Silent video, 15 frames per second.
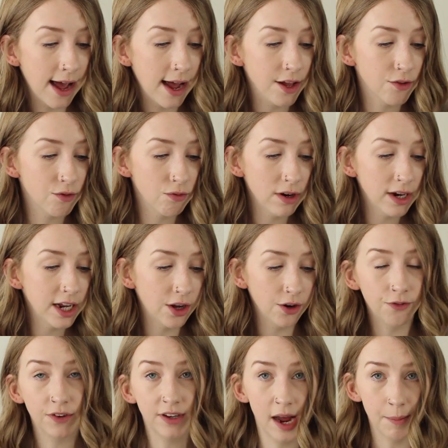that. It's really
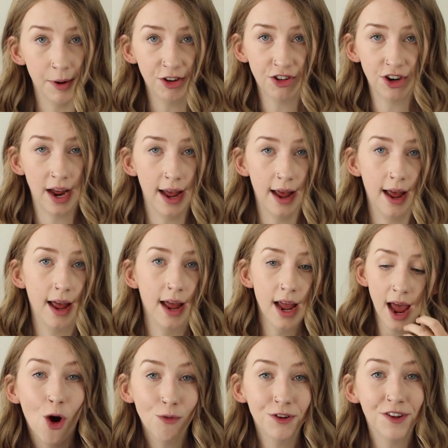good for damaged hair.
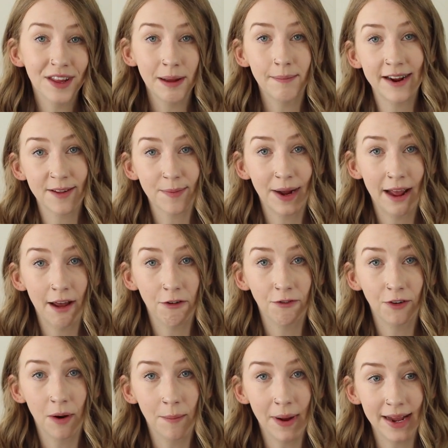Obviously, it makes my hair
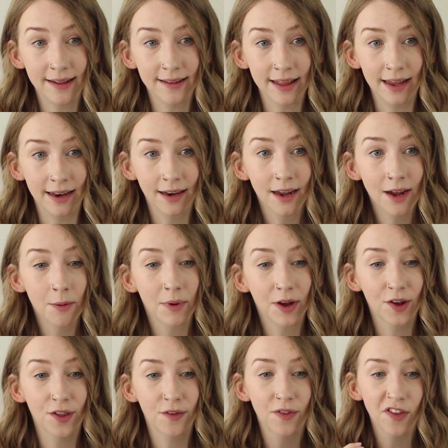feel amazing,
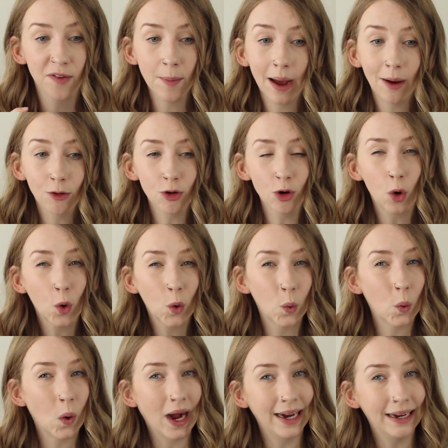because if the smell's not
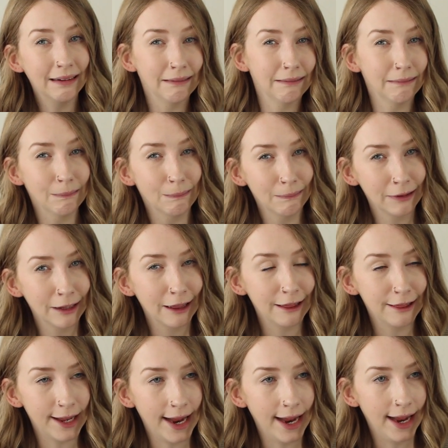quite
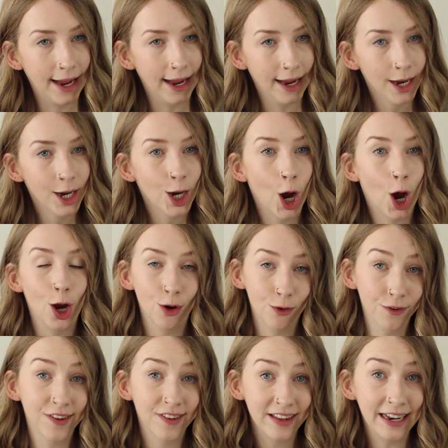there, I
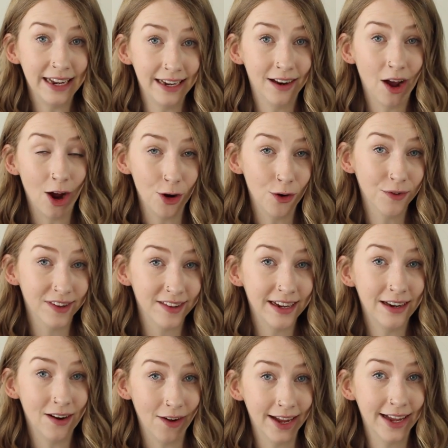
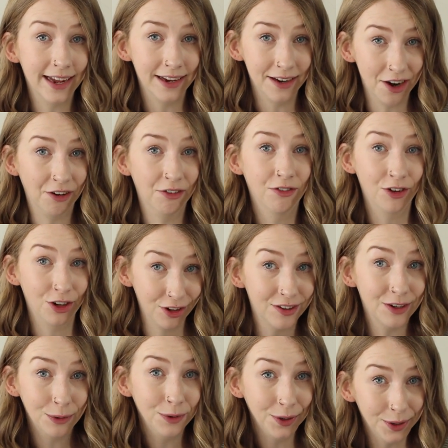obviously like it enough to
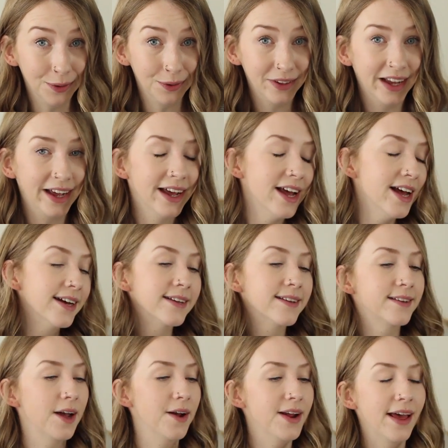still use it.
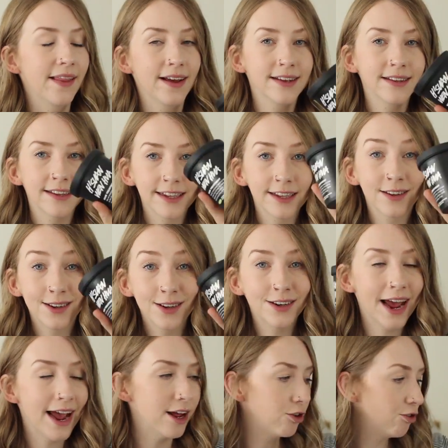So yeah, it's a
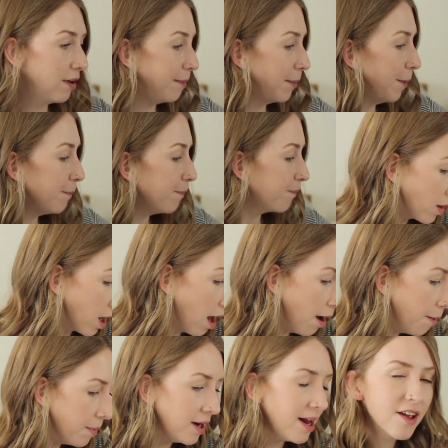good hair treatment.
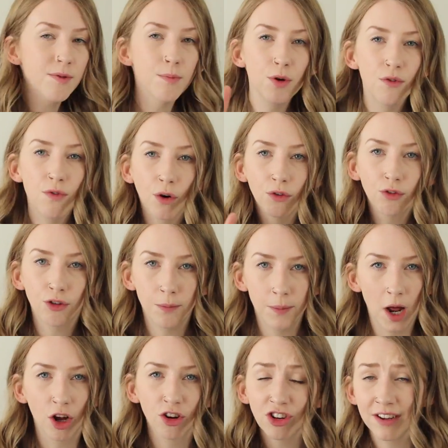Let's move on from
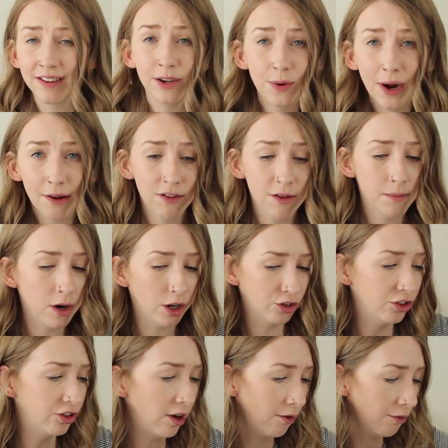Lush. I still have some
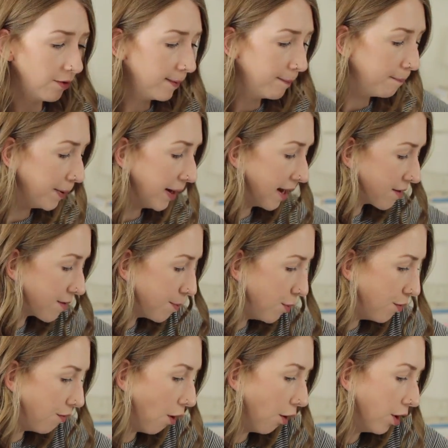Lush stuff, but let's
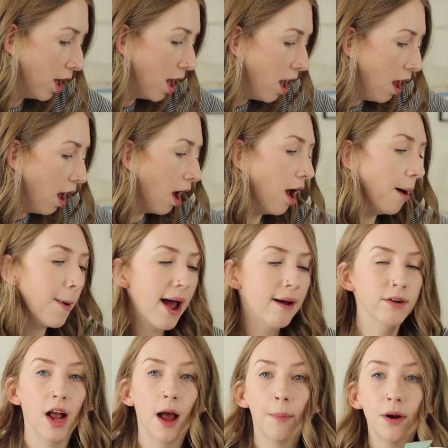move on. I
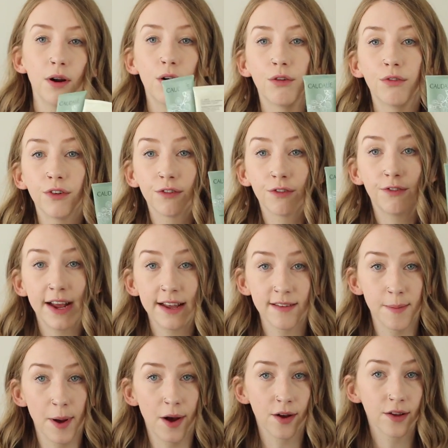have a couple of
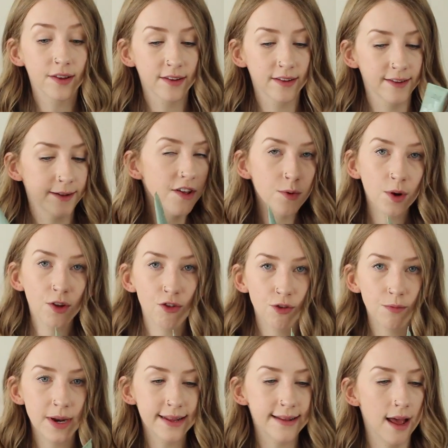face masks. This one's
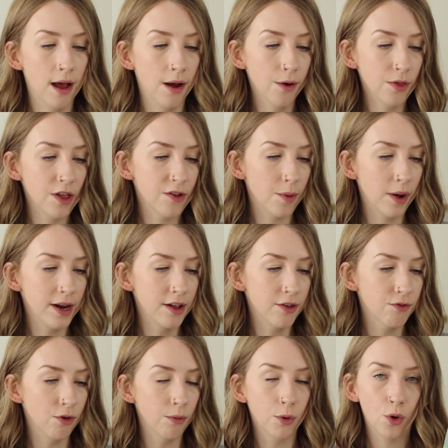from Liz L. This one
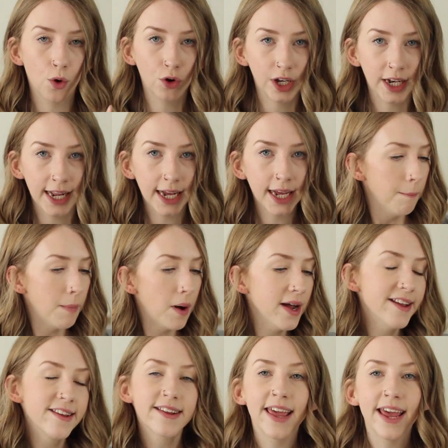is from Caudalie.
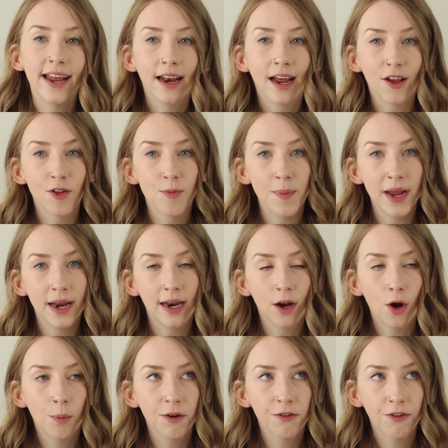My skin has been a
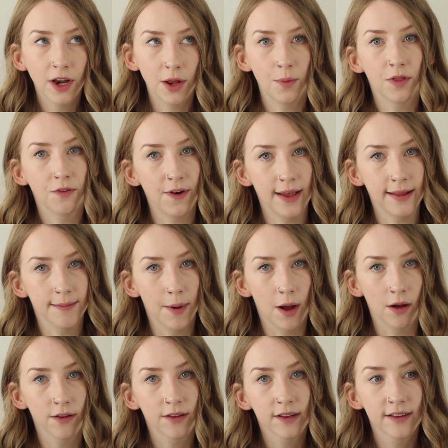little bit funny with face
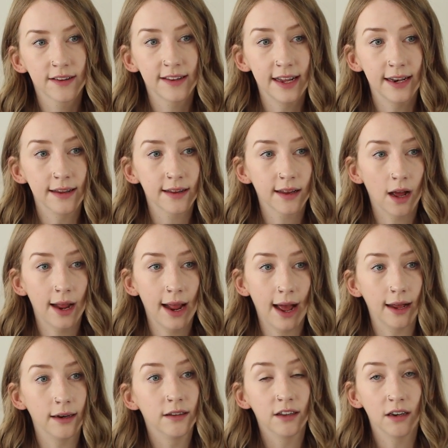masks since I had